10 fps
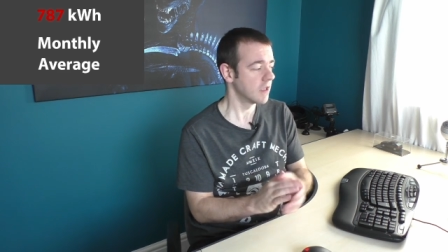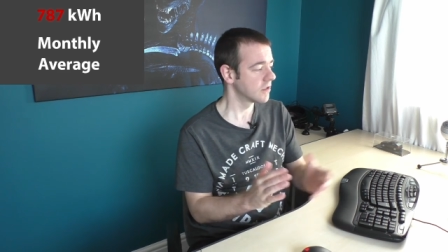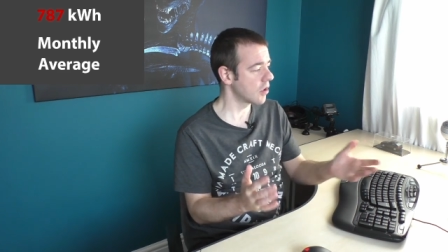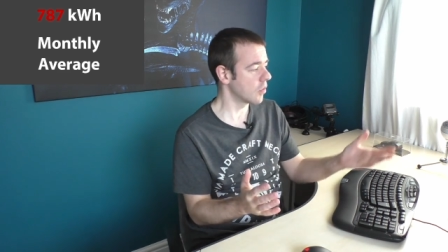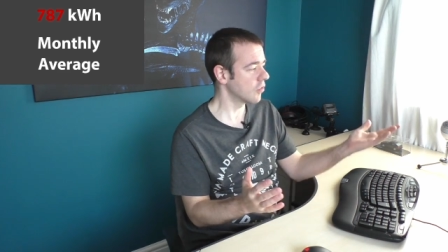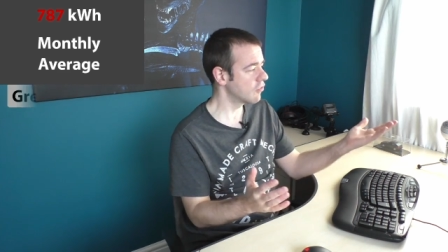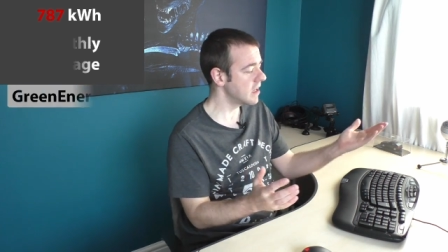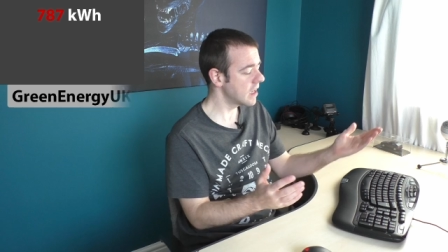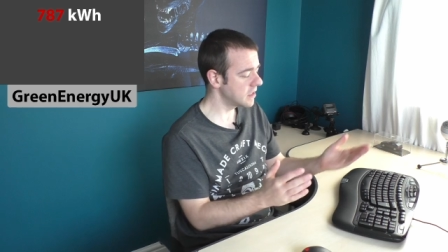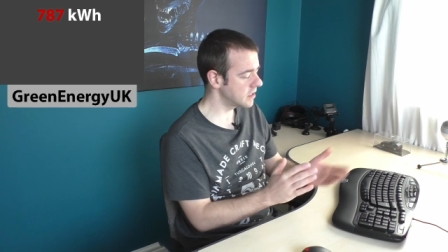So
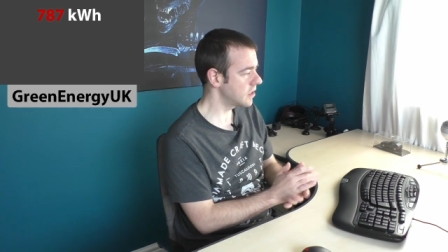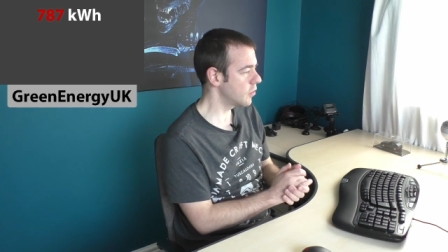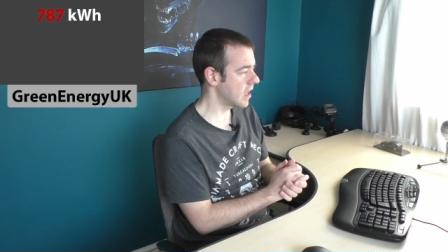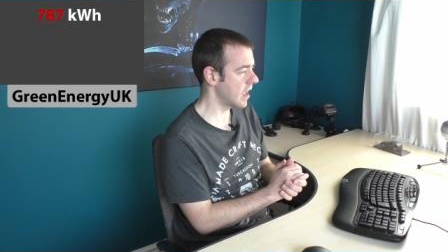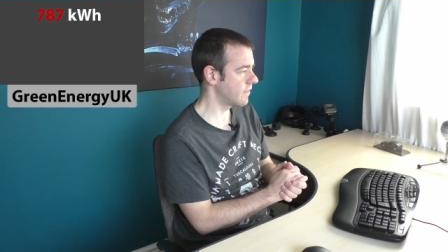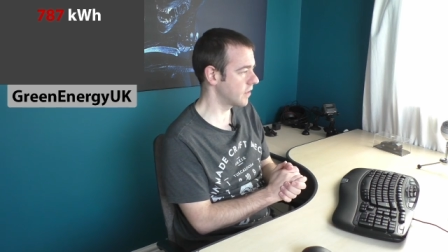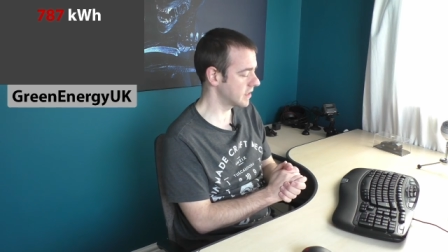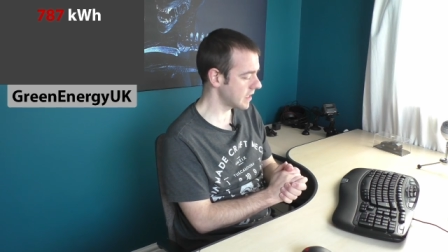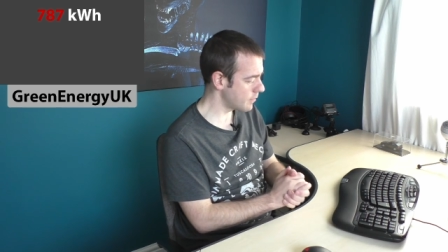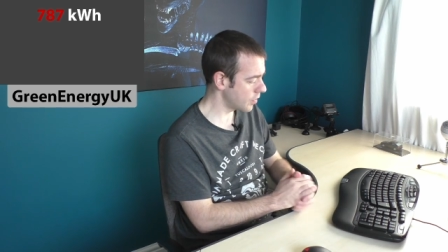Green Energy UK, for
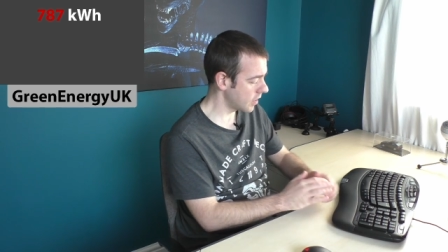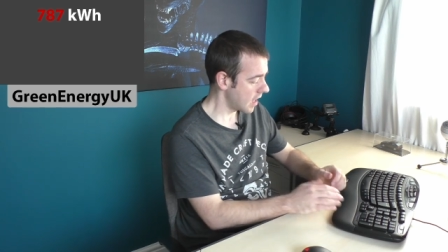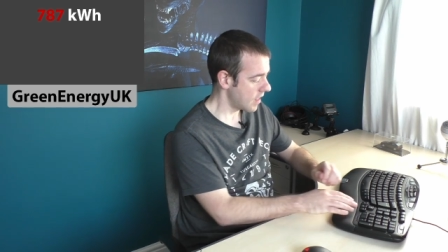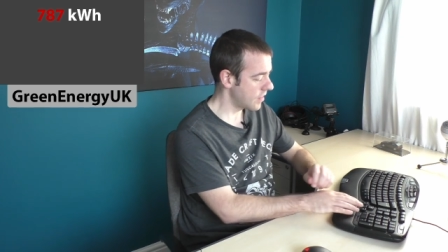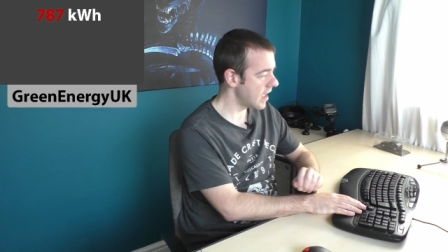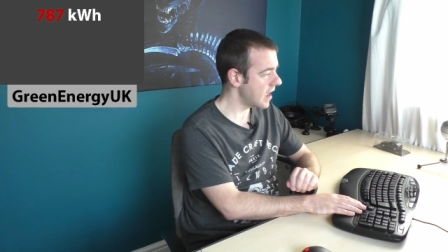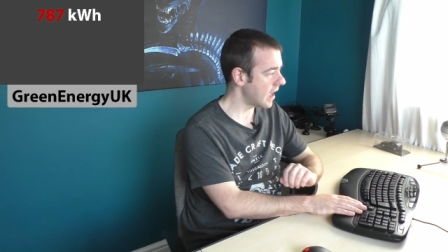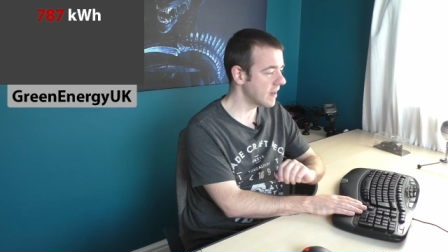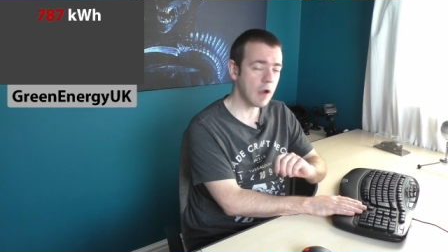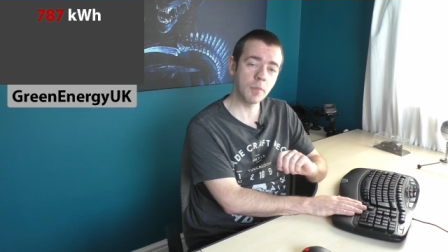example, they
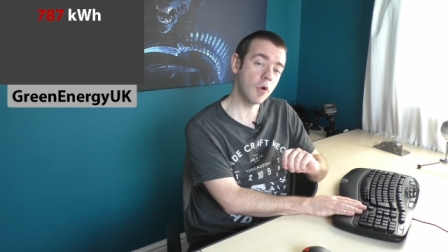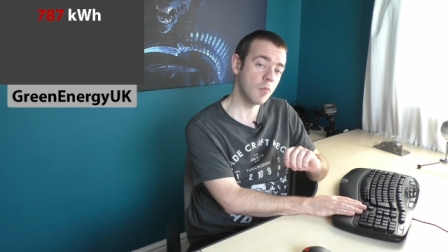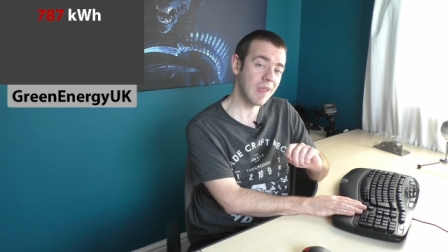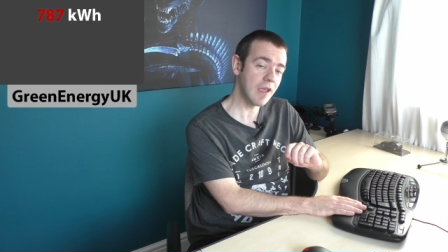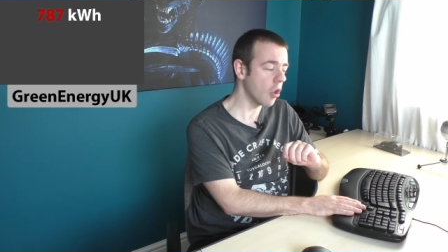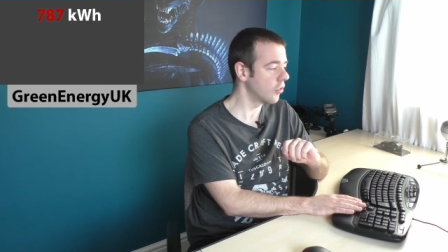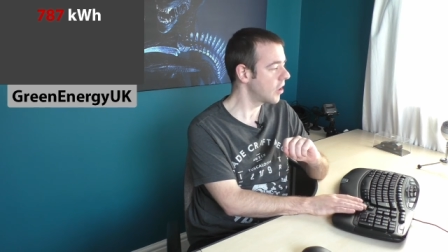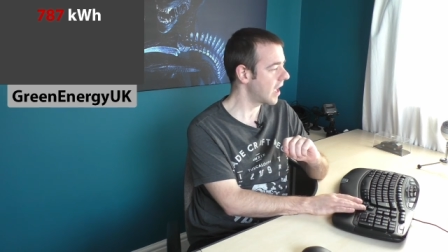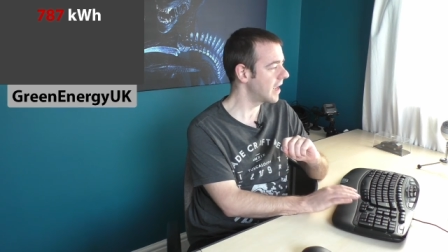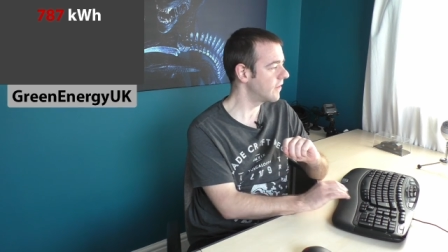are now putting me on
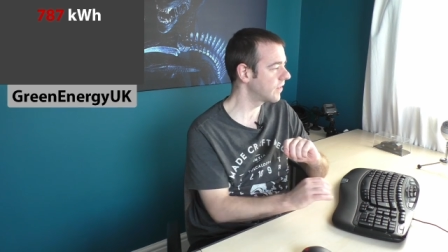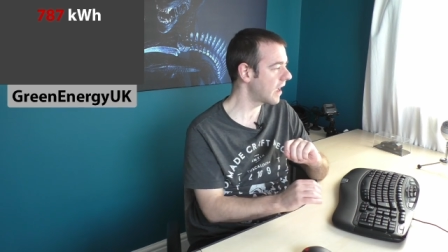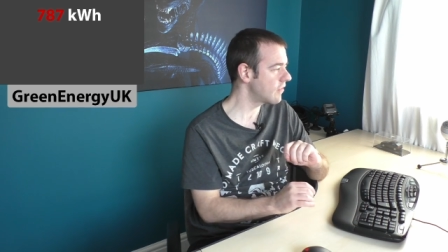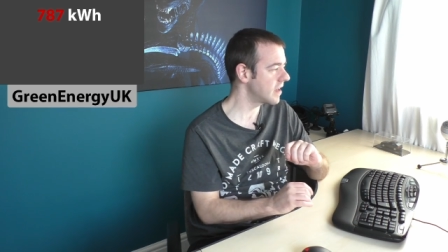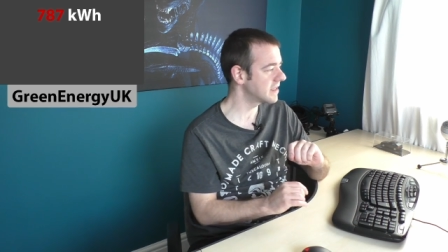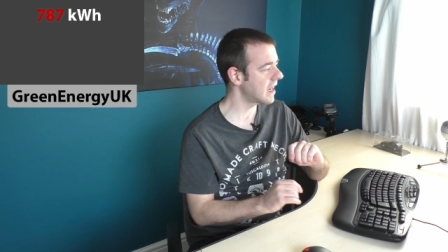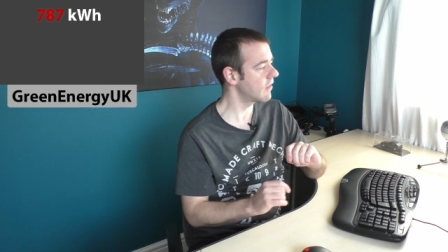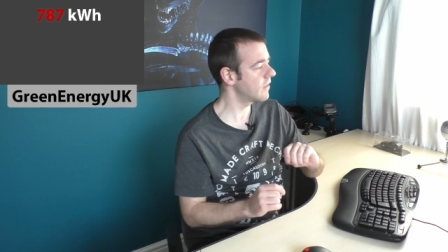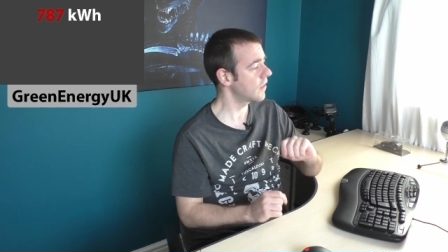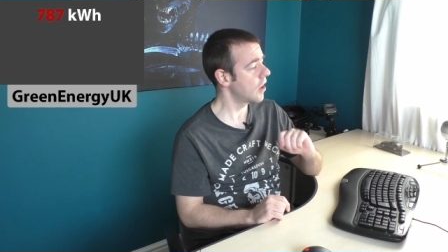a flat rate
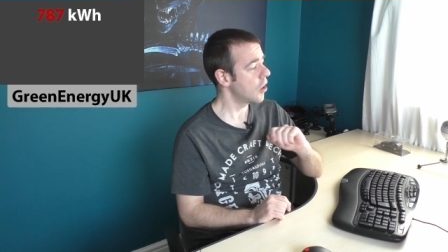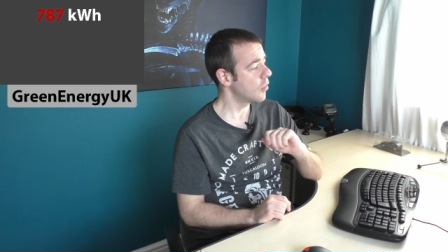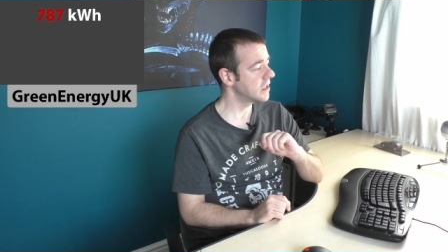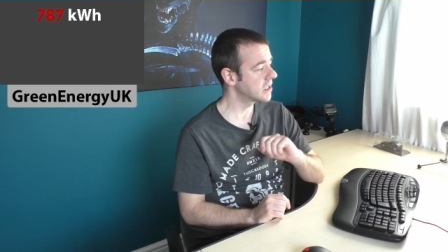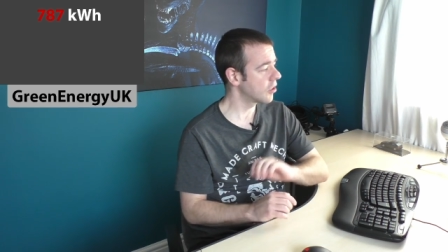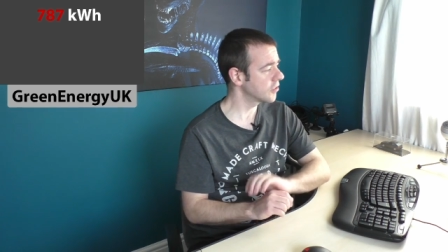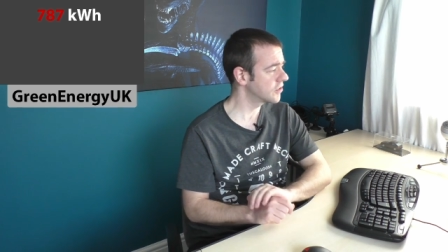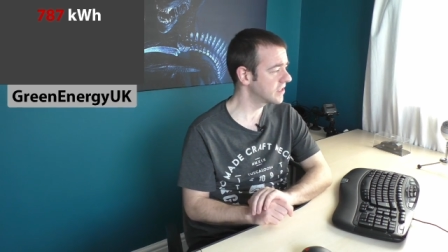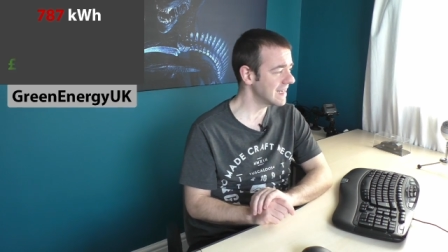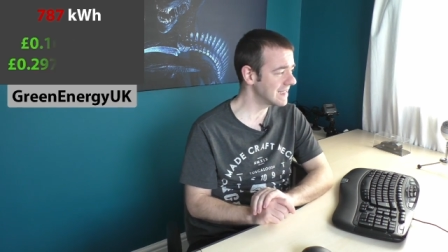tariff which
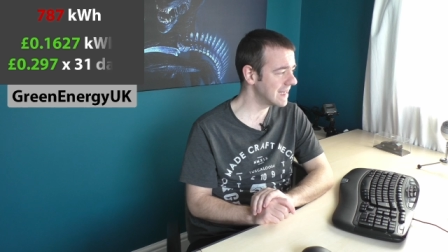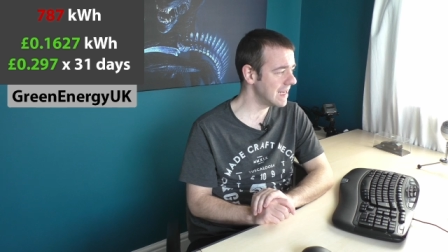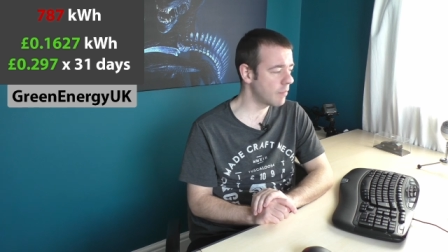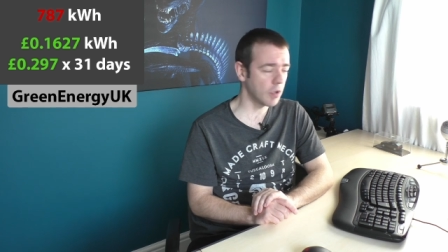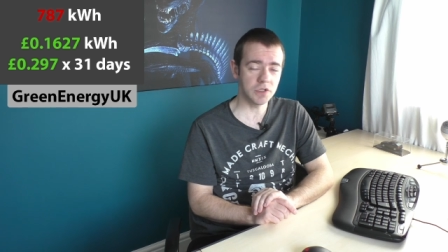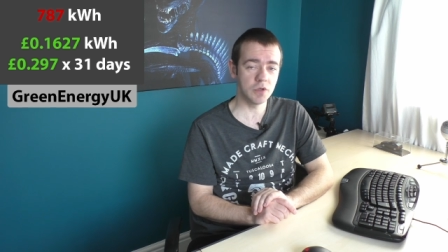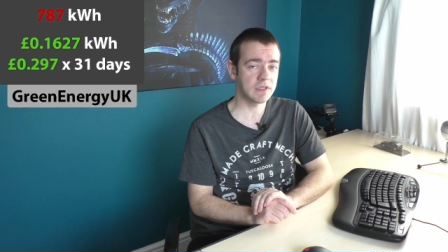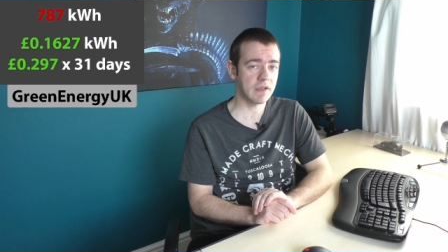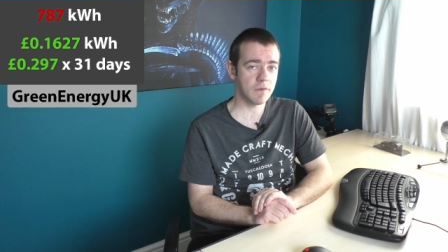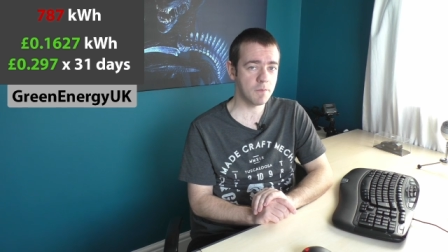costs
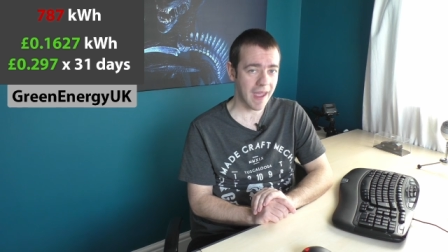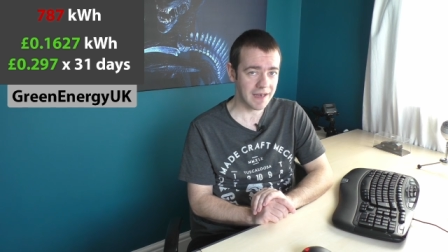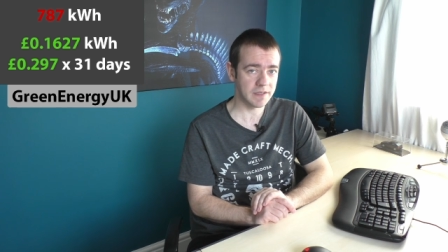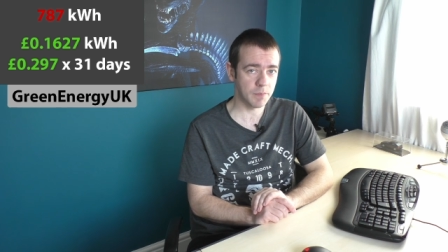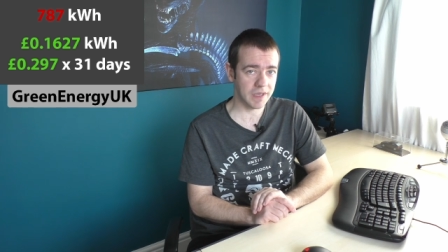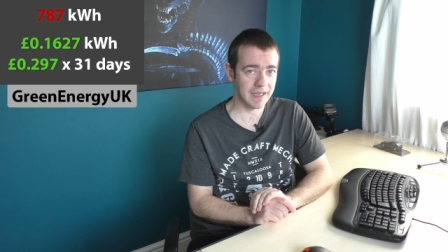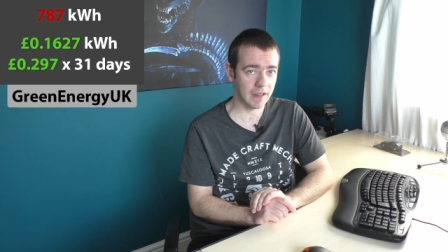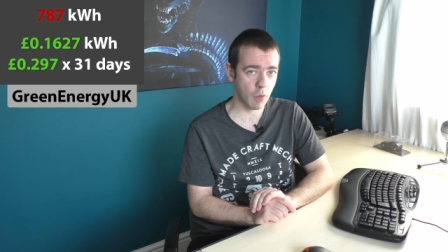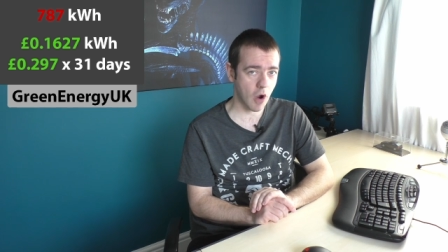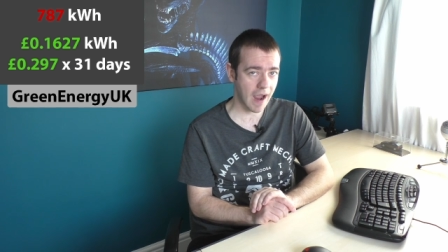16.27 pence per
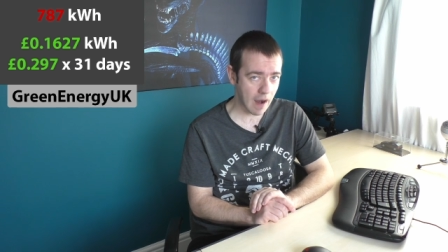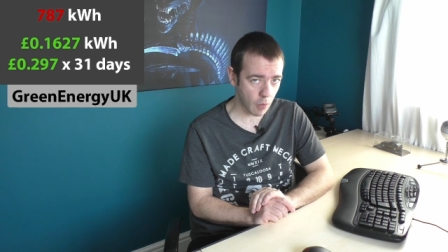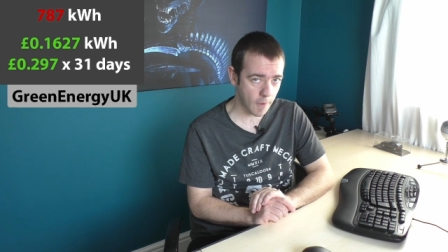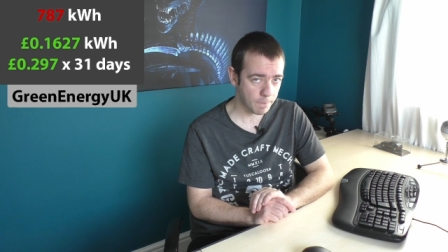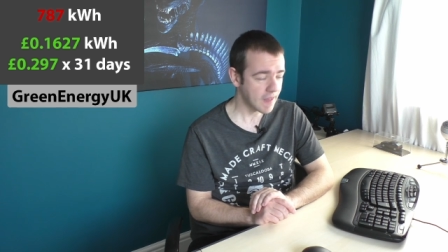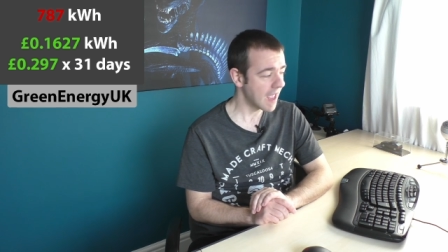kilowatt hour